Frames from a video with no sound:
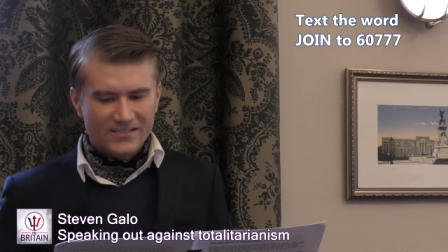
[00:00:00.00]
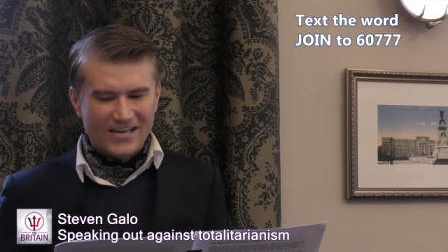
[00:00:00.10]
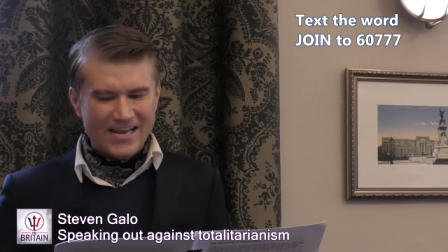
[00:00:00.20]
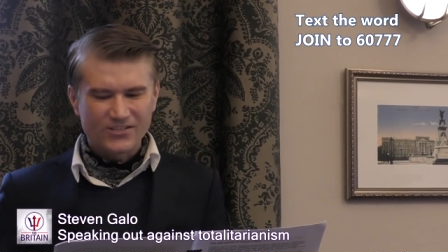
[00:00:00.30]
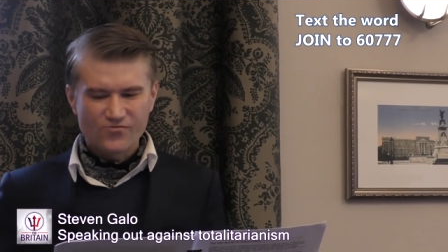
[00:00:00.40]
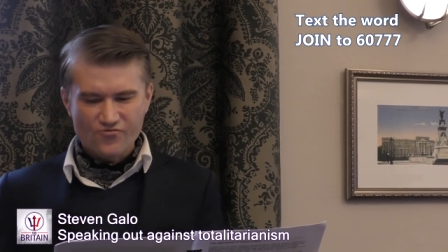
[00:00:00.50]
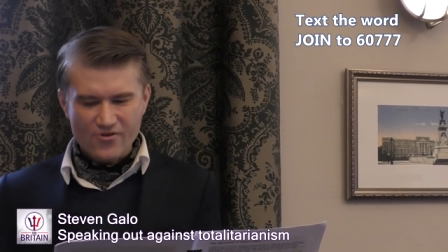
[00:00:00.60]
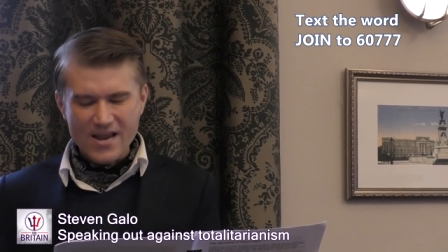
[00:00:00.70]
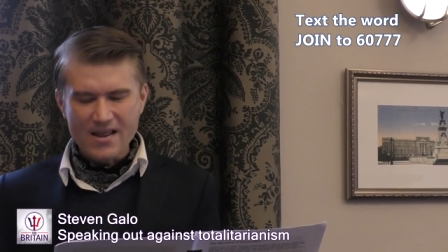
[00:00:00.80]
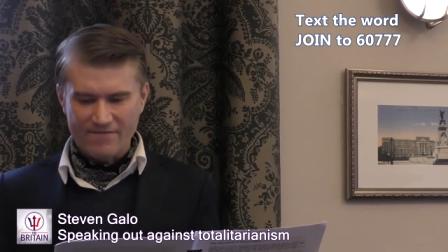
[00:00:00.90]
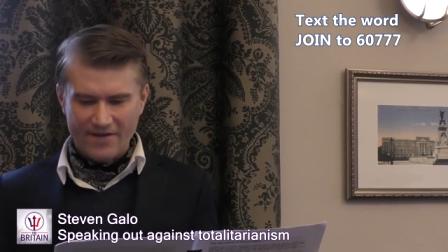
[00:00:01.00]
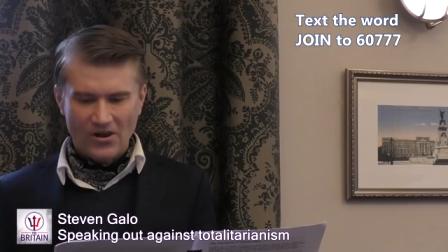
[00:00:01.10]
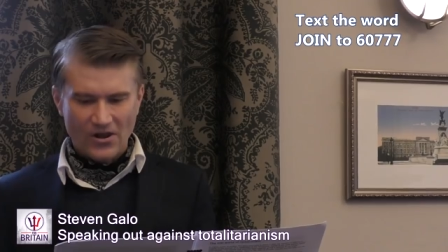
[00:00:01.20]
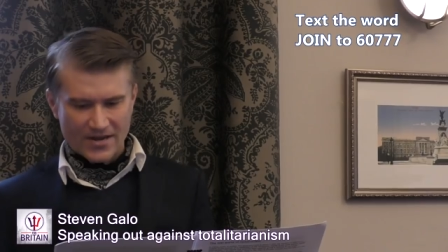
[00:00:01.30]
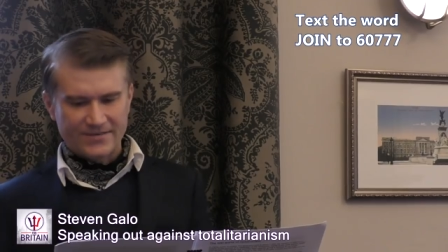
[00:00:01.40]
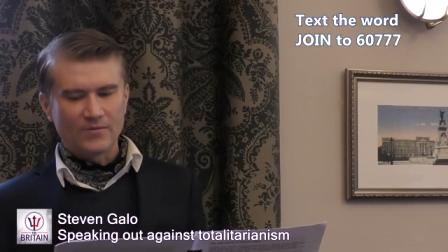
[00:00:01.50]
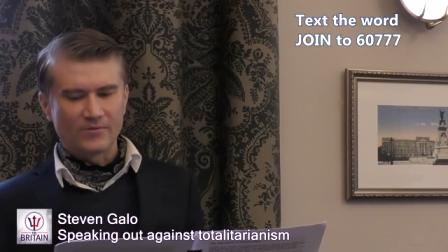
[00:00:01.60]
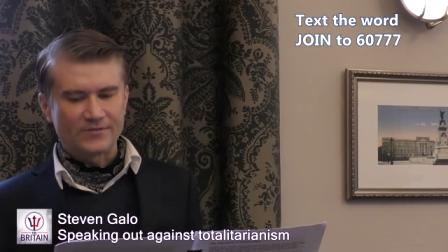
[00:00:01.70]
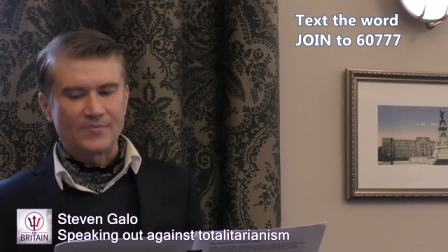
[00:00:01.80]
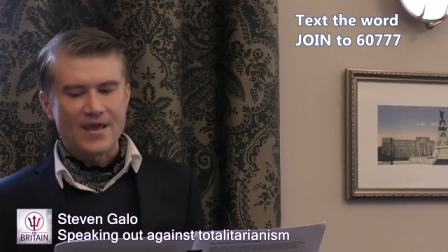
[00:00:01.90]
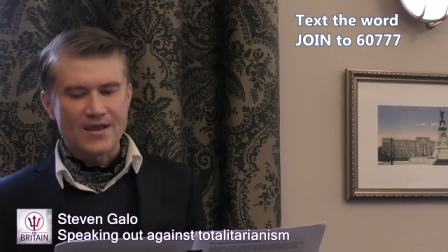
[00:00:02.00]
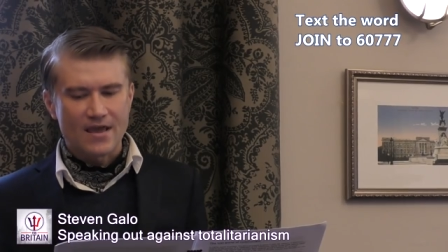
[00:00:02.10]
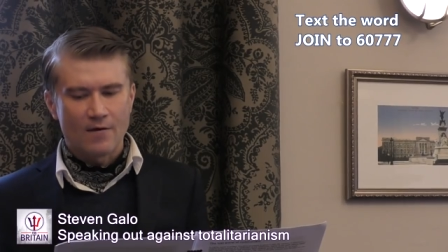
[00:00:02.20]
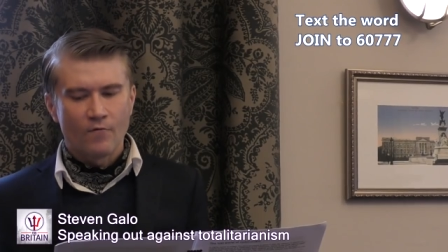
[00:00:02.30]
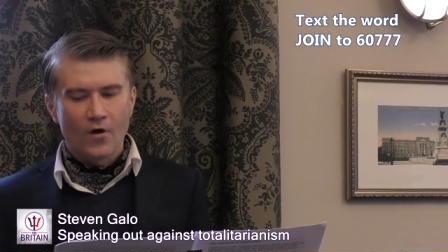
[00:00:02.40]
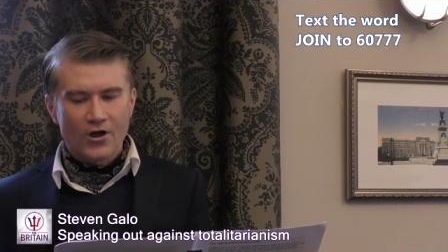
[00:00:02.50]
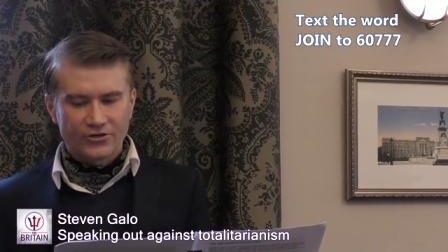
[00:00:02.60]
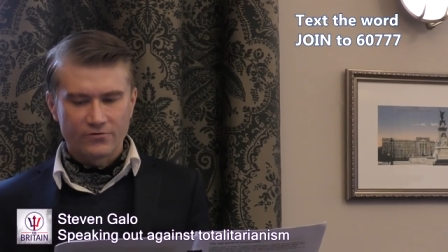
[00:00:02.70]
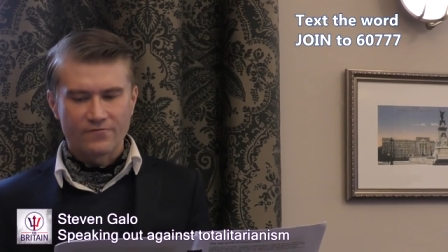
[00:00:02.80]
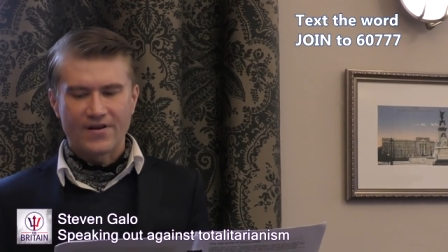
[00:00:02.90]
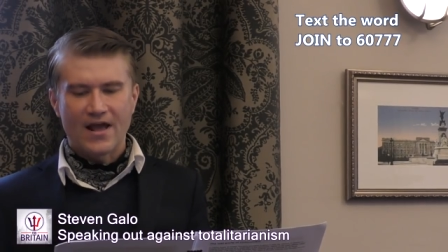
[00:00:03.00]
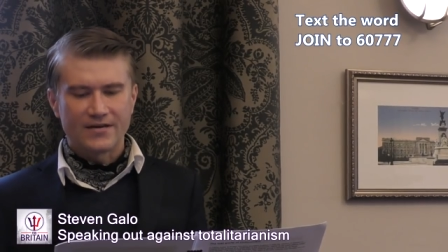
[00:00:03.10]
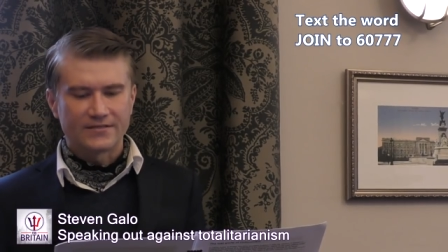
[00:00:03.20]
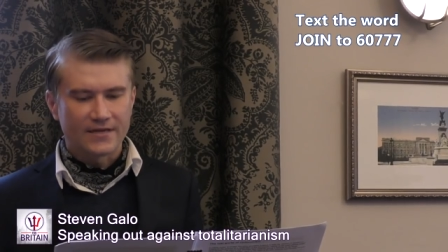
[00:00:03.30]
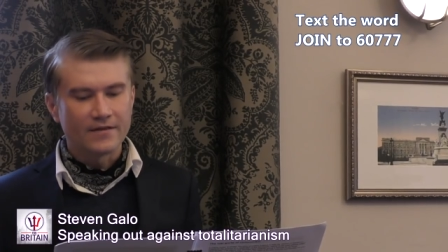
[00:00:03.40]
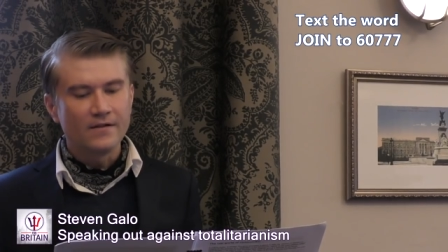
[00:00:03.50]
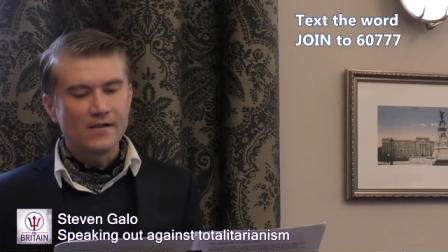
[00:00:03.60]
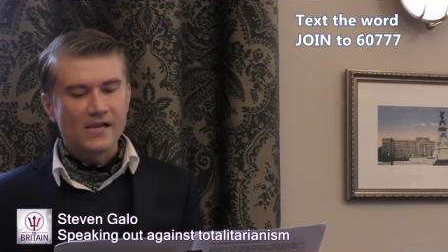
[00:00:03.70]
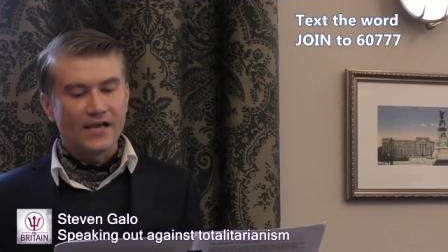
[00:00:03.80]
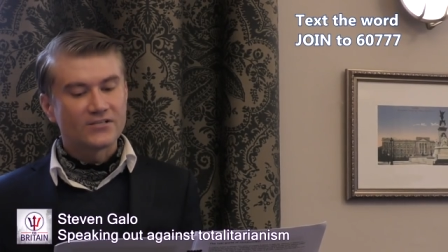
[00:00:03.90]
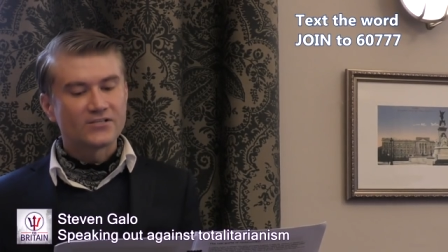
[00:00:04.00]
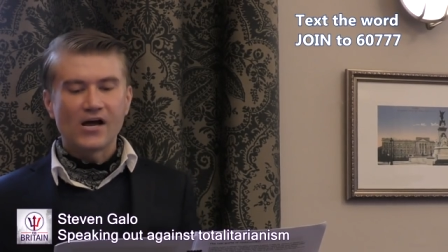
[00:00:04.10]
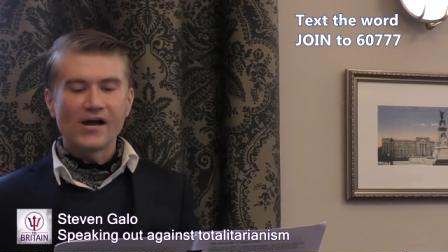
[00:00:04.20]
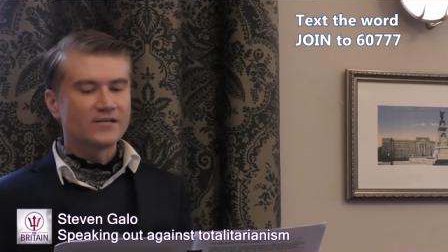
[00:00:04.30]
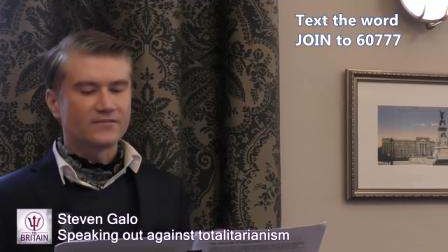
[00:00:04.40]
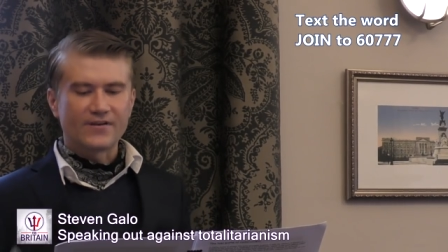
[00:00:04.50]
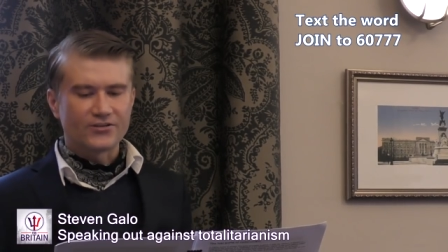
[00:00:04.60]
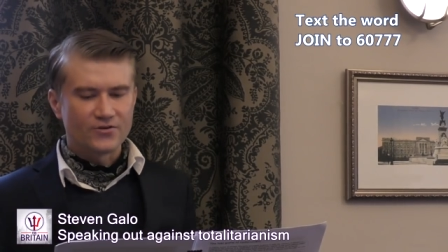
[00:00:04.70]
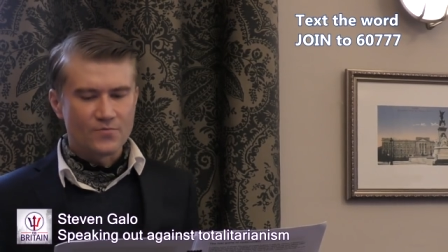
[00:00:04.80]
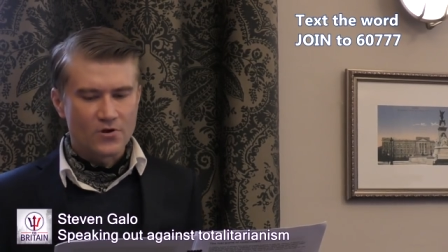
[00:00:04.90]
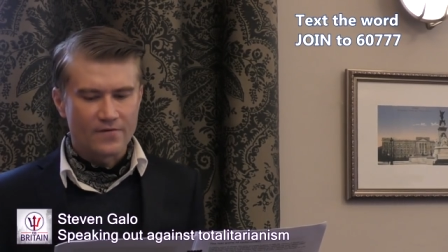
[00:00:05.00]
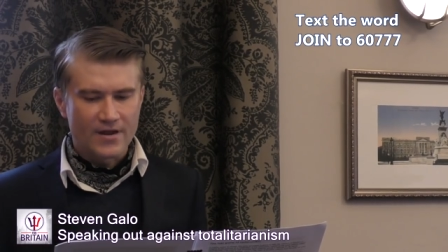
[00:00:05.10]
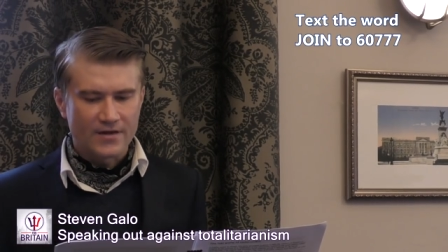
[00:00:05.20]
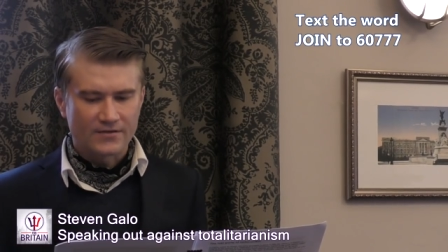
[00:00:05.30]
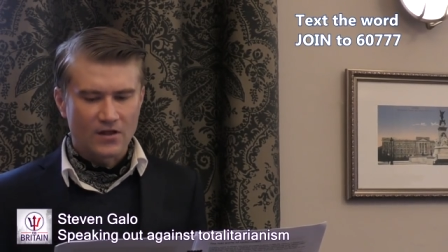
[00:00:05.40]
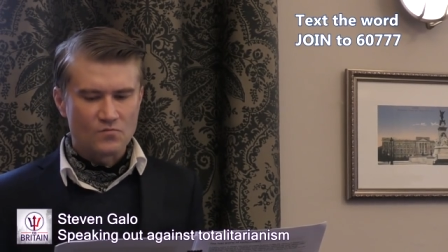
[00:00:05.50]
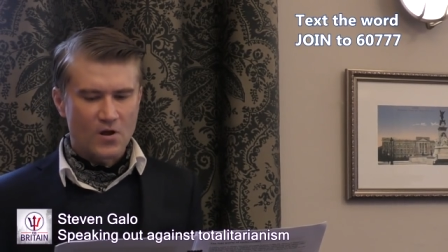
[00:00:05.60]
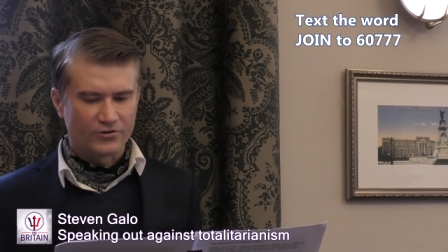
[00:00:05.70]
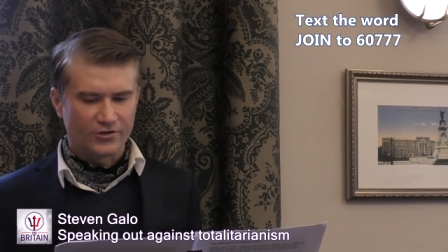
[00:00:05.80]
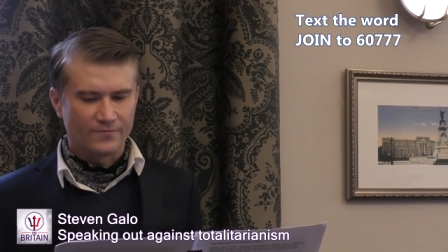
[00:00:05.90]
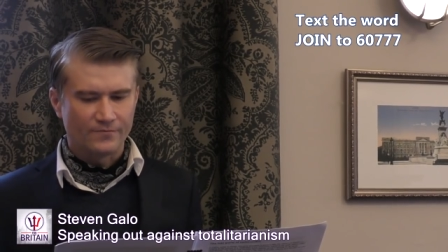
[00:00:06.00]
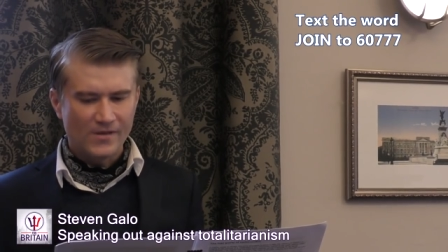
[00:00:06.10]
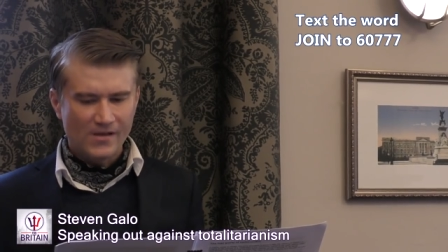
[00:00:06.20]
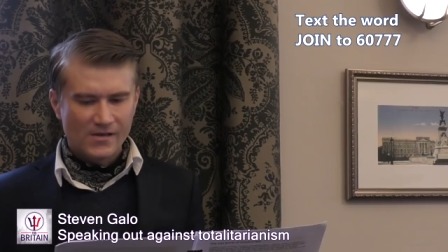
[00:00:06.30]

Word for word: This really felt like a double speak, a virtual reality a science fiction movie in a slow motion.